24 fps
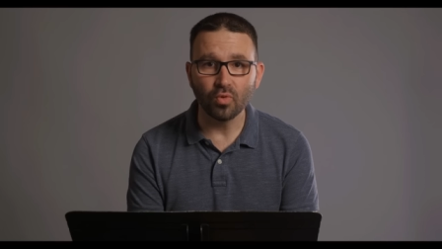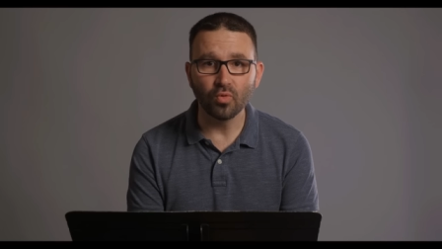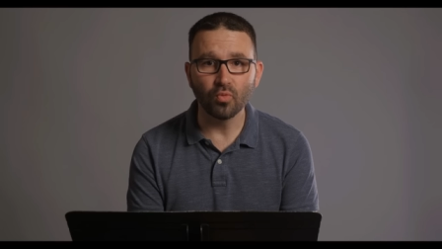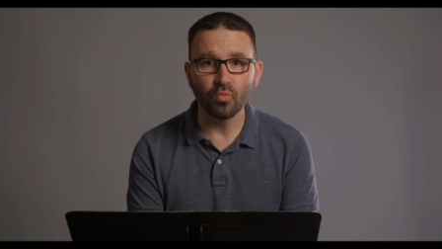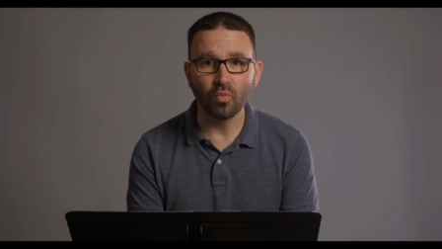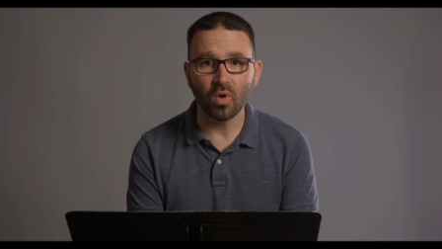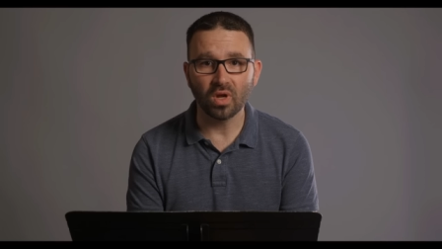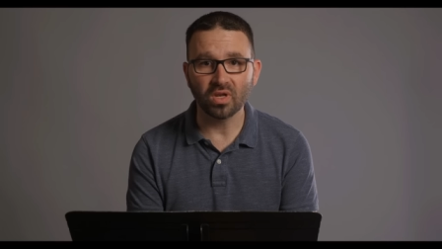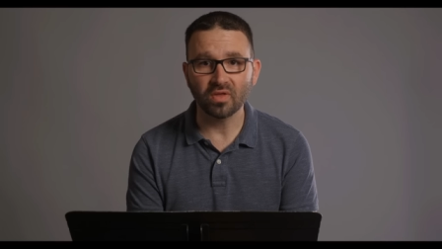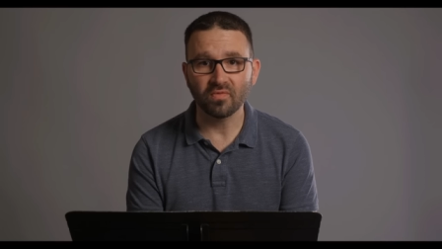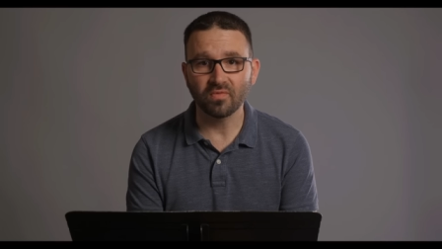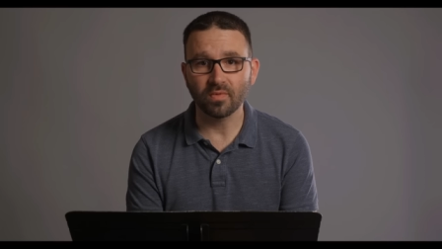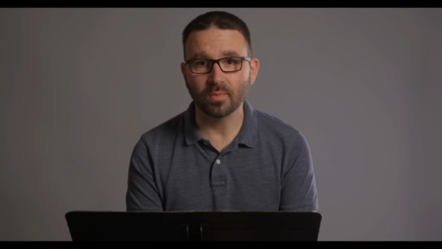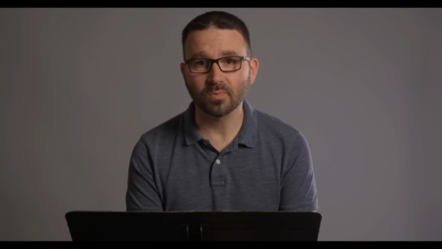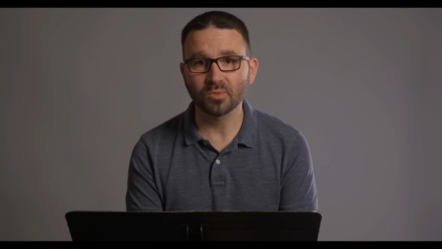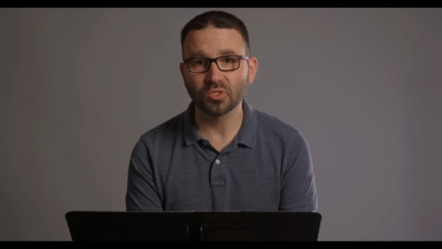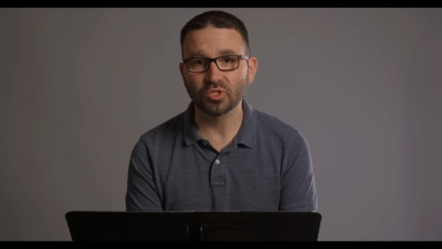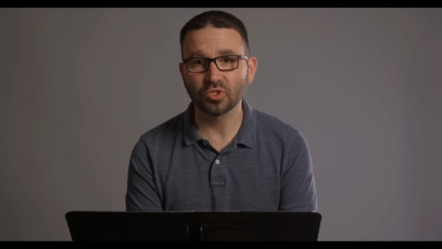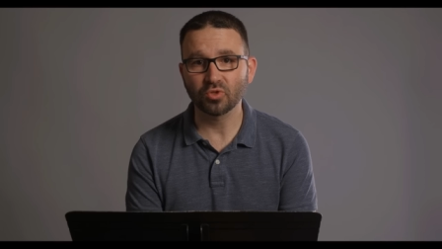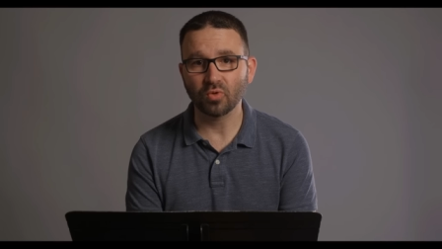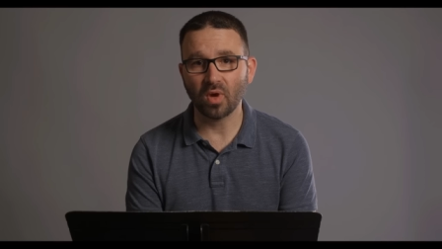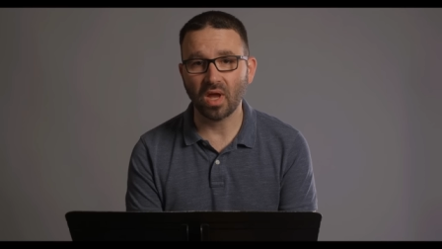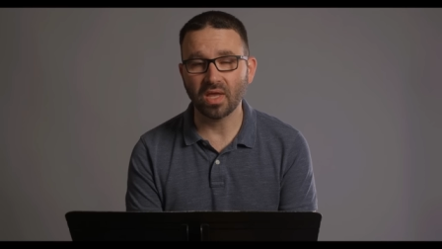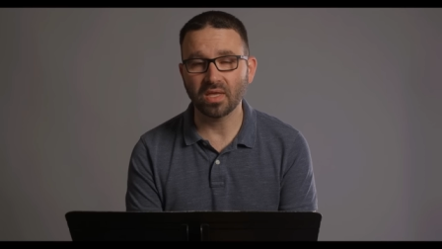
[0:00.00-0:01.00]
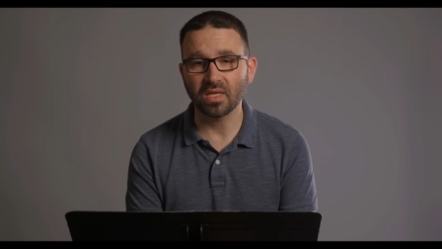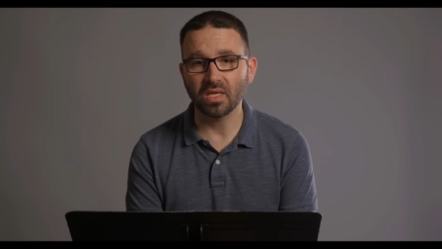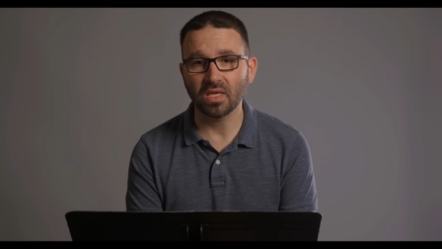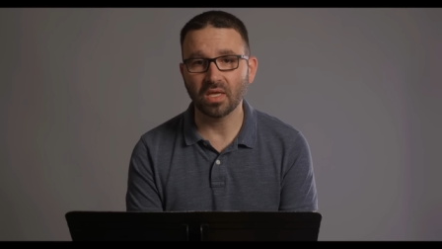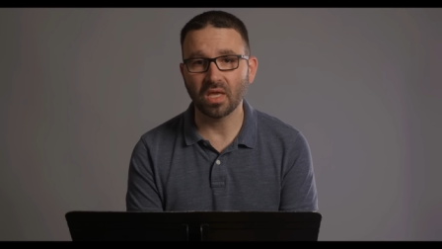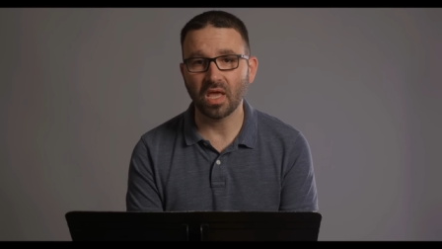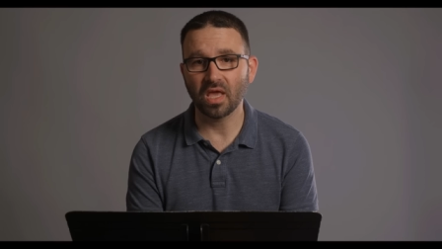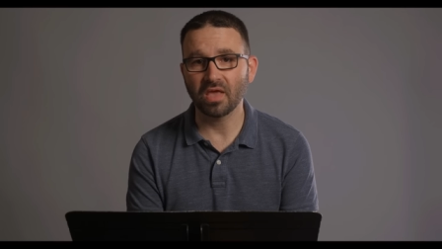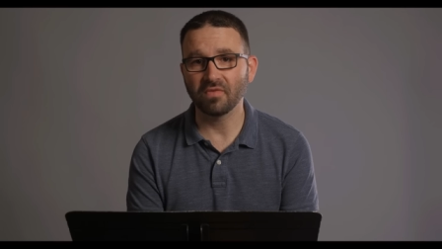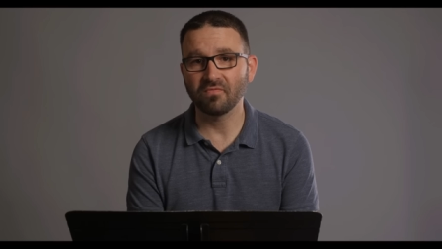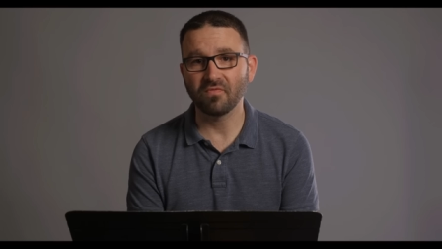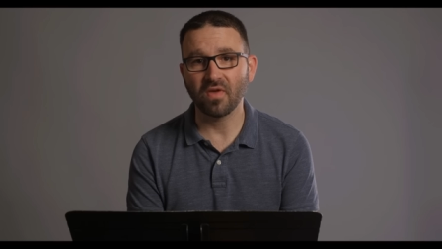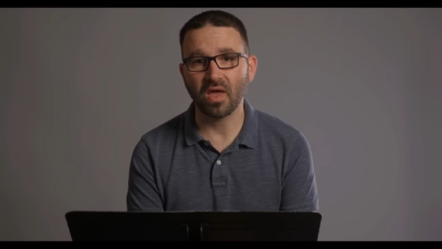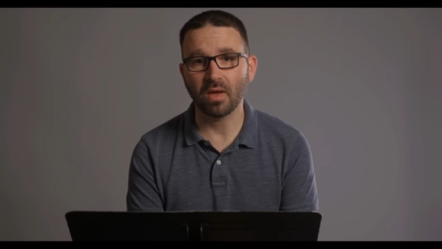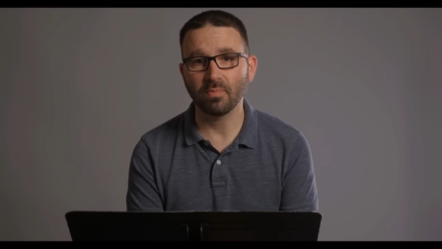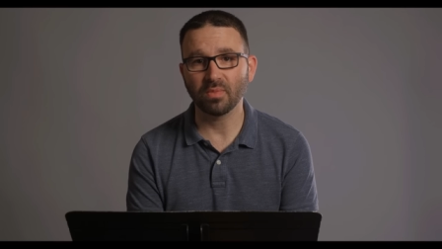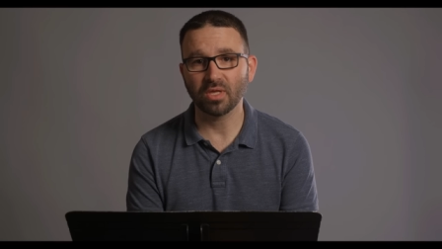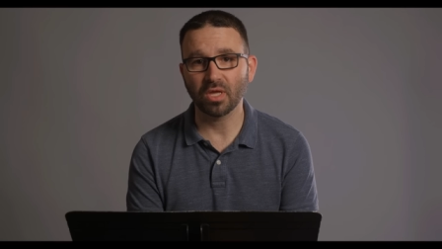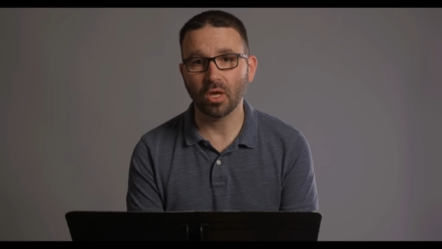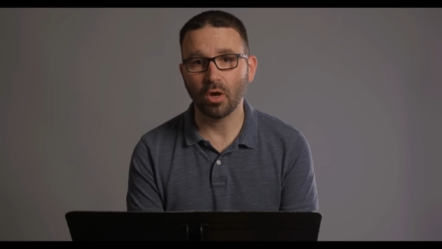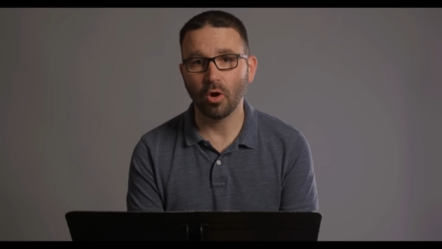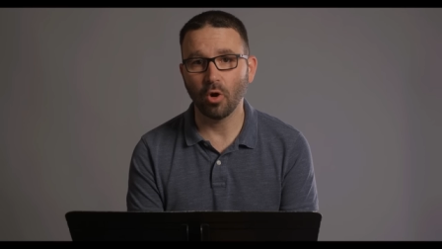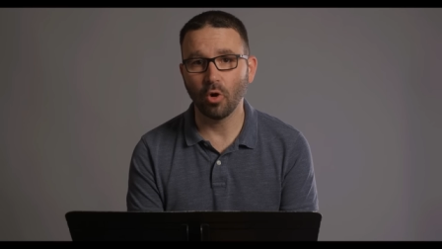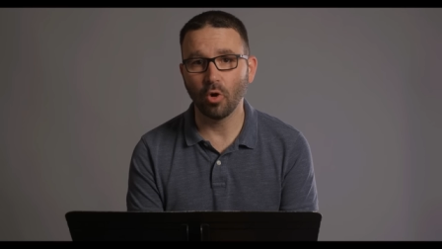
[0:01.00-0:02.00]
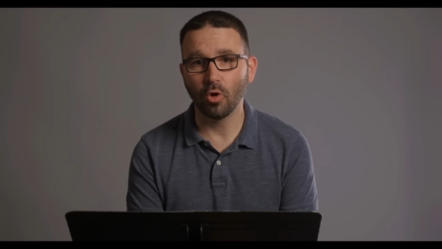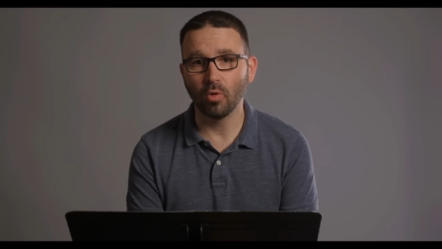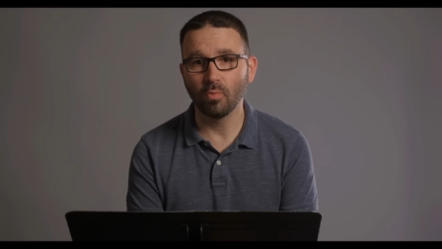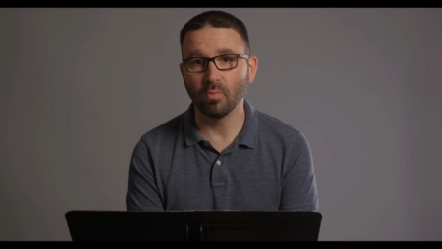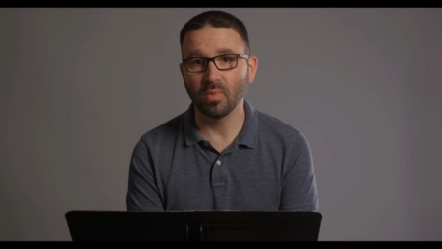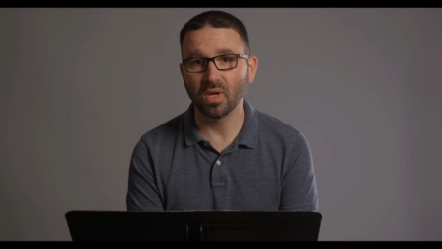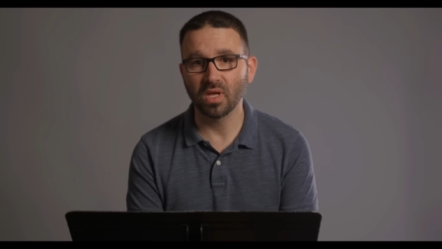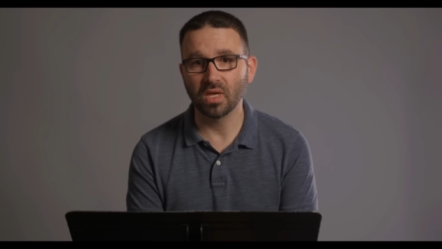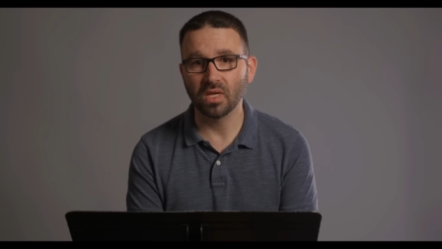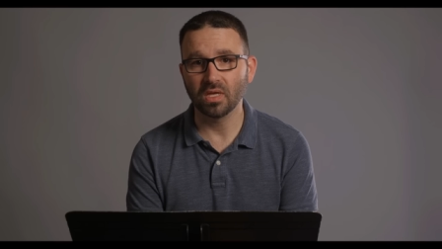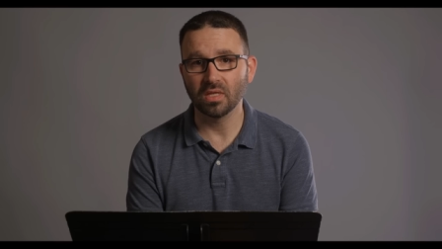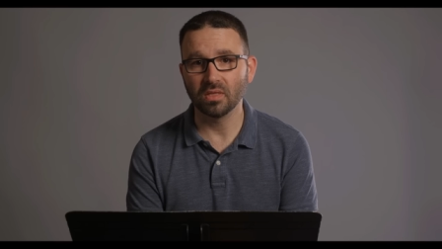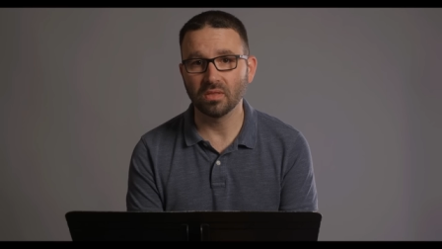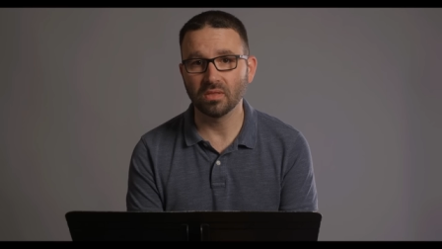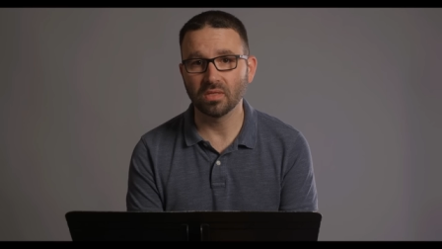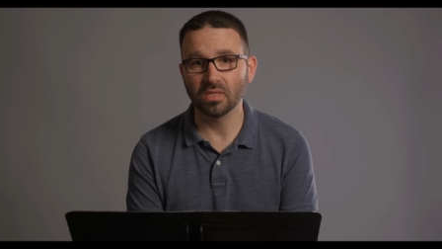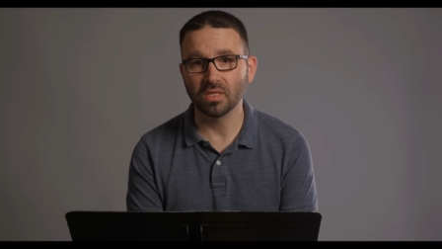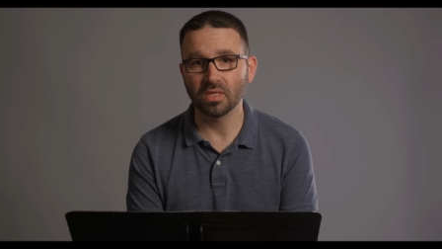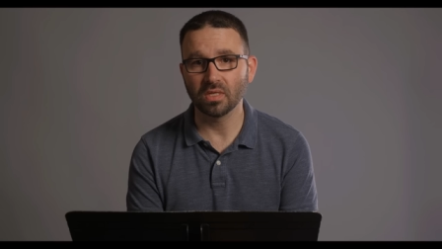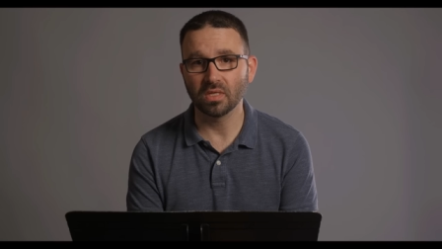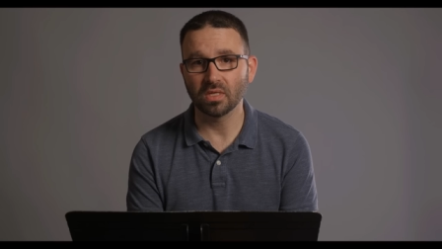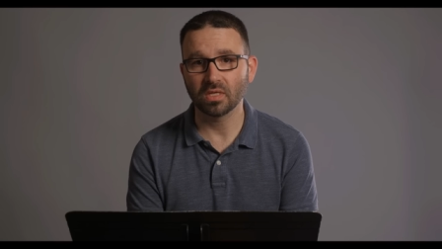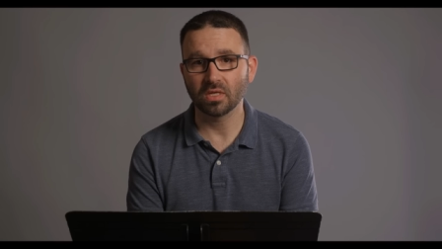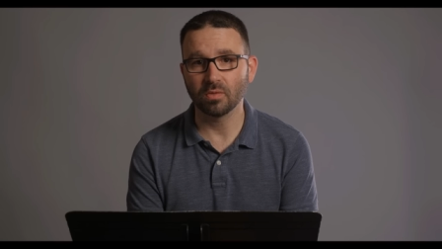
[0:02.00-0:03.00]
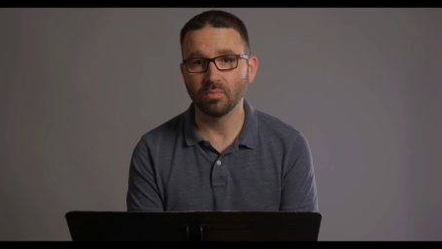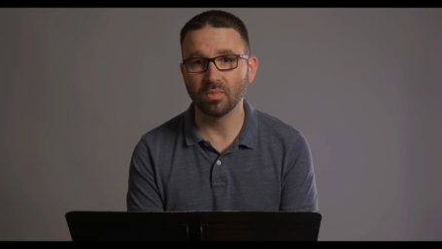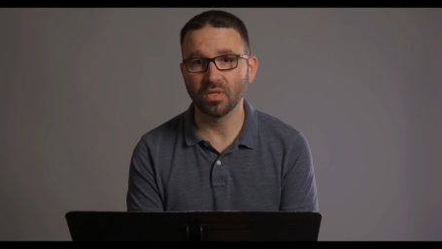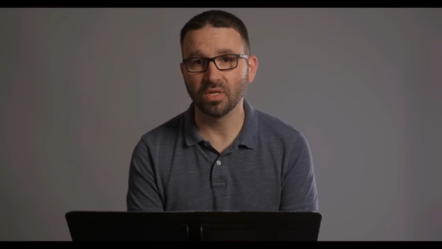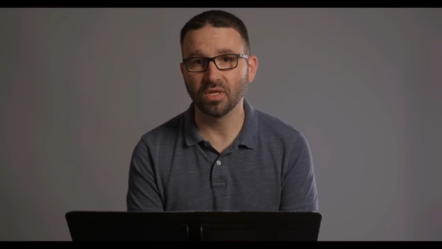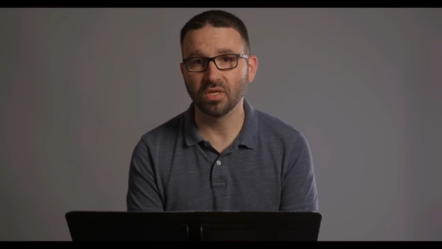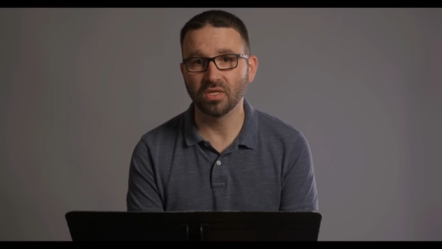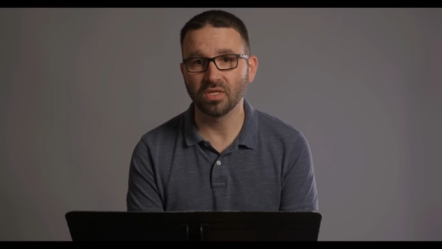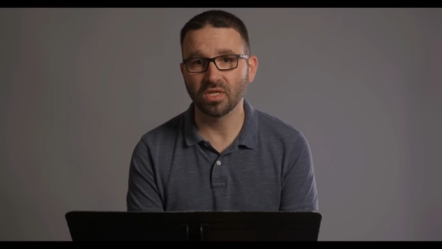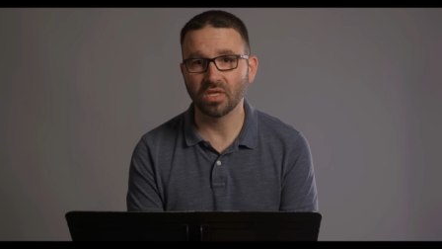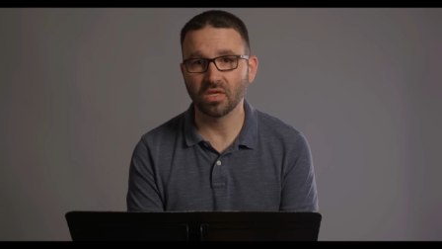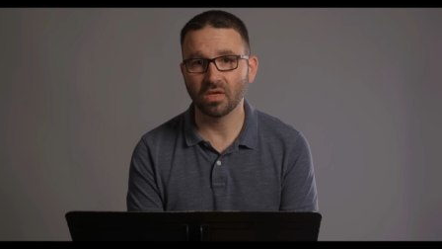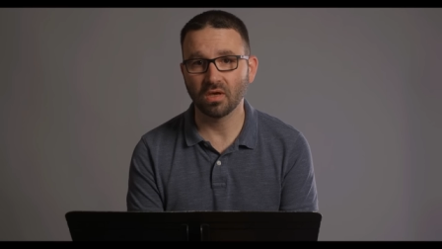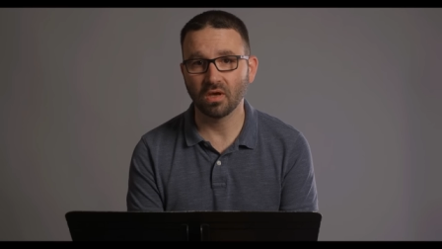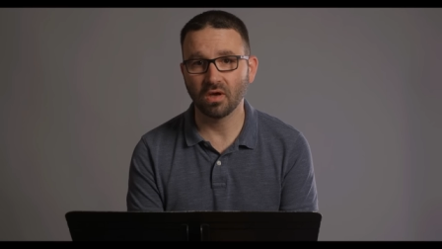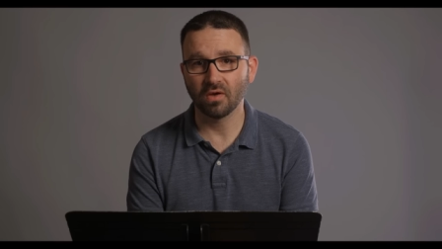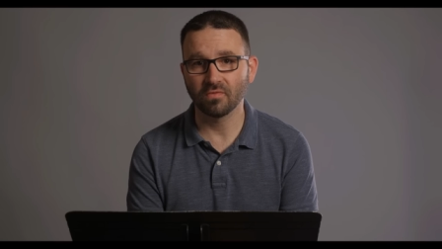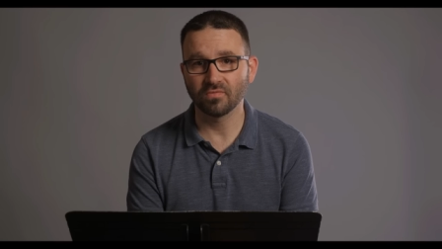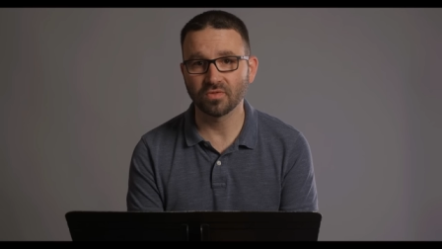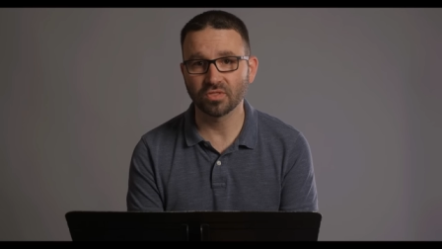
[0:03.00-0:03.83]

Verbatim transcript: one of them striking a family home in the community of